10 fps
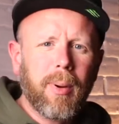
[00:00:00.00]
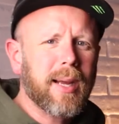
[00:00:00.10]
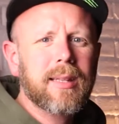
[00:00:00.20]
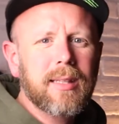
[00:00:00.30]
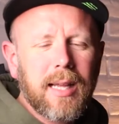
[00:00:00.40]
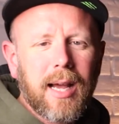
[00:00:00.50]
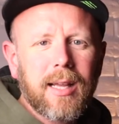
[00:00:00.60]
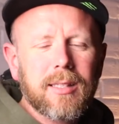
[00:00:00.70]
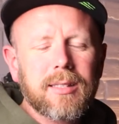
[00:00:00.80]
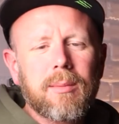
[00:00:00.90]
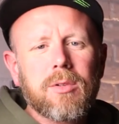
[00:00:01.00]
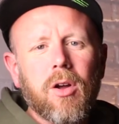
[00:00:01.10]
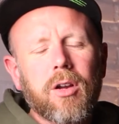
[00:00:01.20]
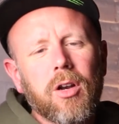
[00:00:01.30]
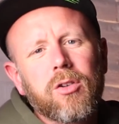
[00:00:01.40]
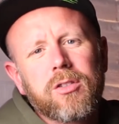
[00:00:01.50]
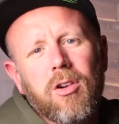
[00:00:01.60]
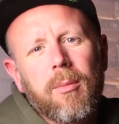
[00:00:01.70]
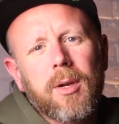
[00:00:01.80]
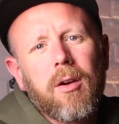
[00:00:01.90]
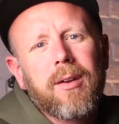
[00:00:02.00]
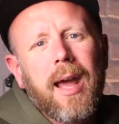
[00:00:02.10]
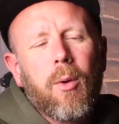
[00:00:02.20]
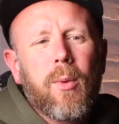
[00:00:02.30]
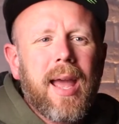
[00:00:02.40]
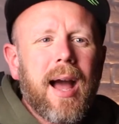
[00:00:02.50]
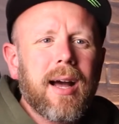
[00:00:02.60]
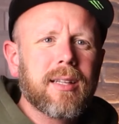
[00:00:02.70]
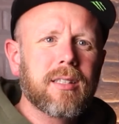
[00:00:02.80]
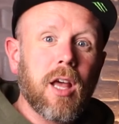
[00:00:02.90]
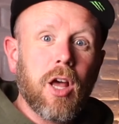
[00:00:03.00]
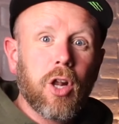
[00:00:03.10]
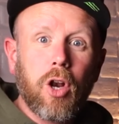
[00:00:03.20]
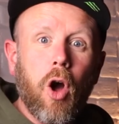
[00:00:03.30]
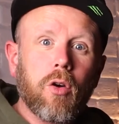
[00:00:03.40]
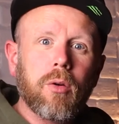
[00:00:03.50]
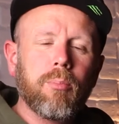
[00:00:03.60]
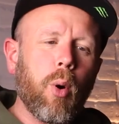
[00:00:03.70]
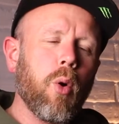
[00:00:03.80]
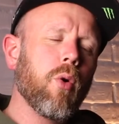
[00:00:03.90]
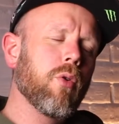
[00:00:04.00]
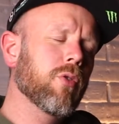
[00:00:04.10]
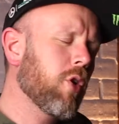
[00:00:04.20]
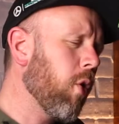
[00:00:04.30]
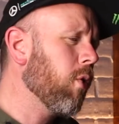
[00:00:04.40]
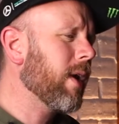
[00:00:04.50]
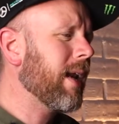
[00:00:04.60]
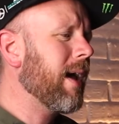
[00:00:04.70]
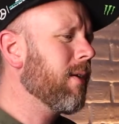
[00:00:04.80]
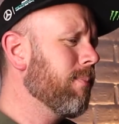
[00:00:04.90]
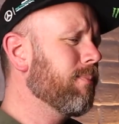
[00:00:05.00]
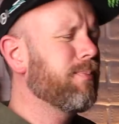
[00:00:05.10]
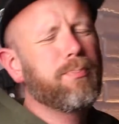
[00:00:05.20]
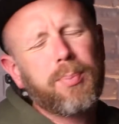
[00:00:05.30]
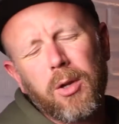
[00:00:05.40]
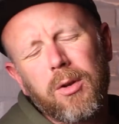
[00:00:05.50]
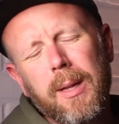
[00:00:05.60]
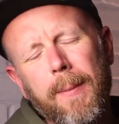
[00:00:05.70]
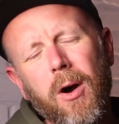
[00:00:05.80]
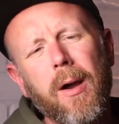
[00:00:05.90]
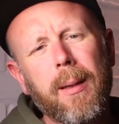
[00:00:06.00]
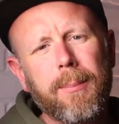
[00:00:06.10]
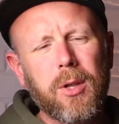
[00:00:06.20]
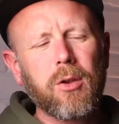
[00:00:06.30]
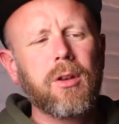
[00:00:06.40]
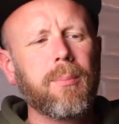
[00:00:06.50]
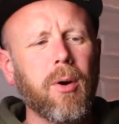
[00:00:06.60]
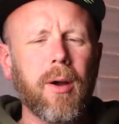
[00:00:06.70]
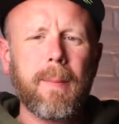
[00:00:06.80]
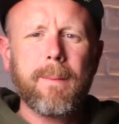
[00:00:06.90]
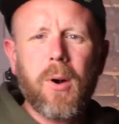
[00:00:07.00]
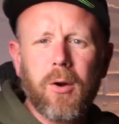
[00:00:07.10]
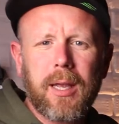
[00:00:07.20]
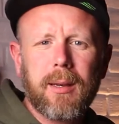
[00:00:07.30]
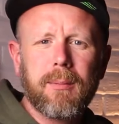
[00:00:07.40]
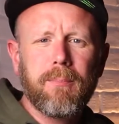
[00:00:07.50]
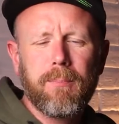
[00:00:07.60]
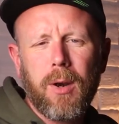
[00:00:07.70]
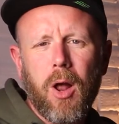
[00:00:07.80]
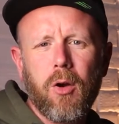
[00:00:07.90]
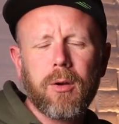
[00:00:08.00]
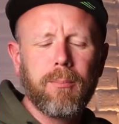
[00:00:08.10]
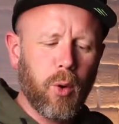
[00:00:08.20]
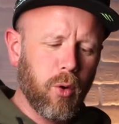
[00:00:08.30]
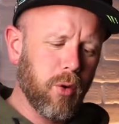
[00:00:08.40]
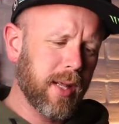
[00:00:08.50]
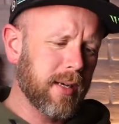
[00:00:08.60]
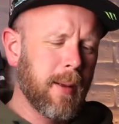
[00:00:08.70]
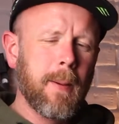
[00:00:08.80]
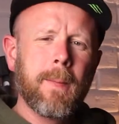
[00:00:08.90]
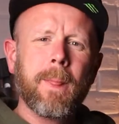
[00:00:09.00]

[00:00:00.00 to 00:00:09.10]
Back in the day, seems like a long time ago now, we had Logan Paul calling out PewDiePie mocking Logan Paul, and